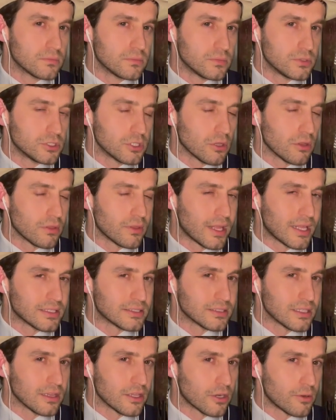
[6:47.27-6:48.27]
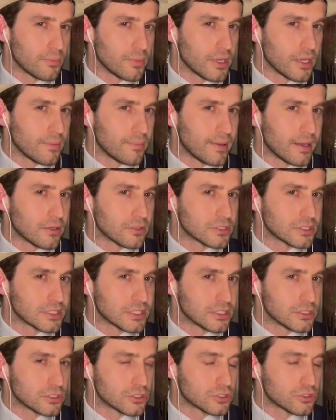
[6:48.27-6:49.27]
So that's a little bit about
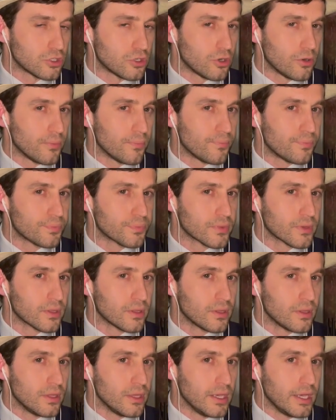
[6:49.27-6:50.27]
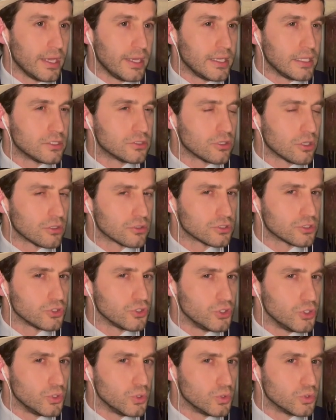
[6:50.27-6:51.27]
Cinsaut, and it's also
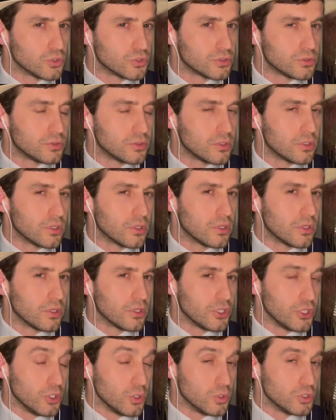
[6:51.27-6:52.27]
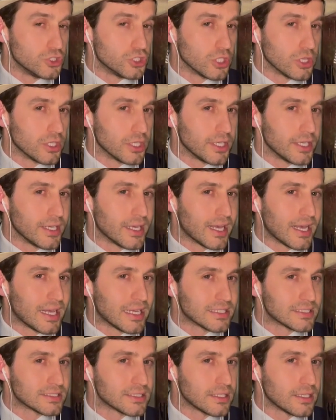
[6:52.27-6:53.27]
used usually
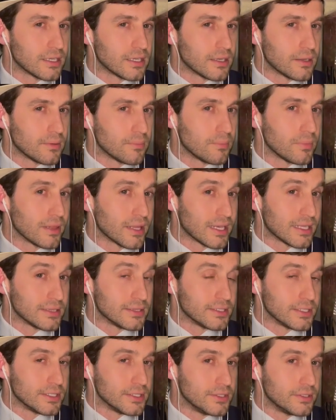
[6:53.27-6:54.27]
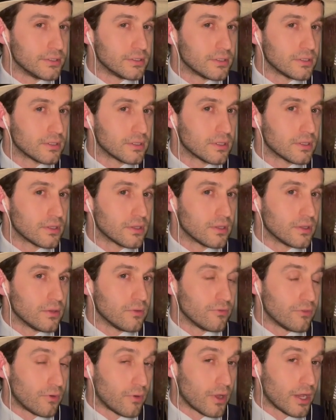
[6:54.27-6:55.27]
as a blended
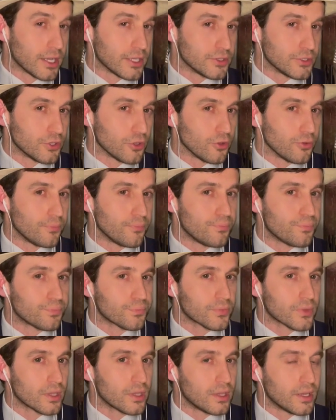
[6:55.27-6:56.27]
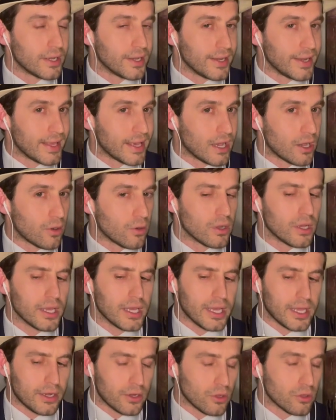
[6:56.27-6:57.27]
varietal. Now,
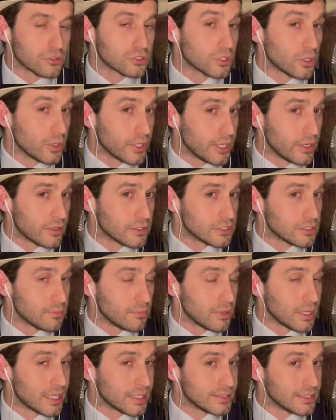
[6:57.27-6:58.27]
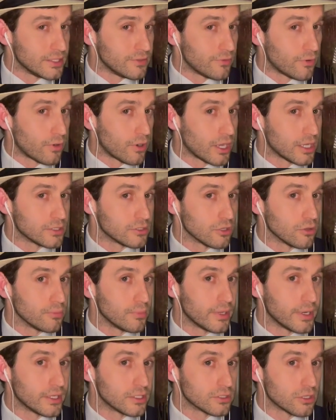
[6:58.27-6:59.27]
and also here it's a blended varietal,
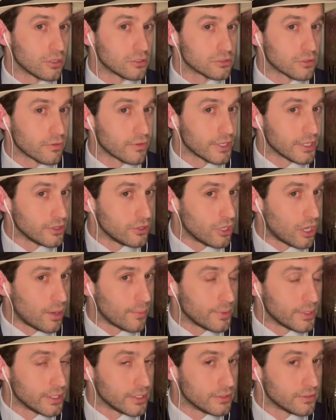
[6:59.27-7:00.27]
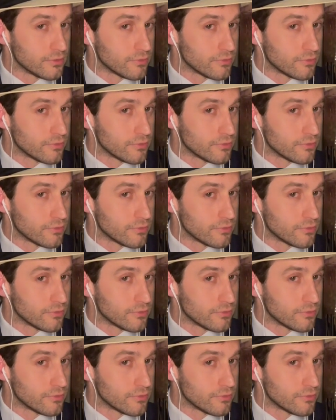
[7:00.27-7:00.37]
but it's also the dominant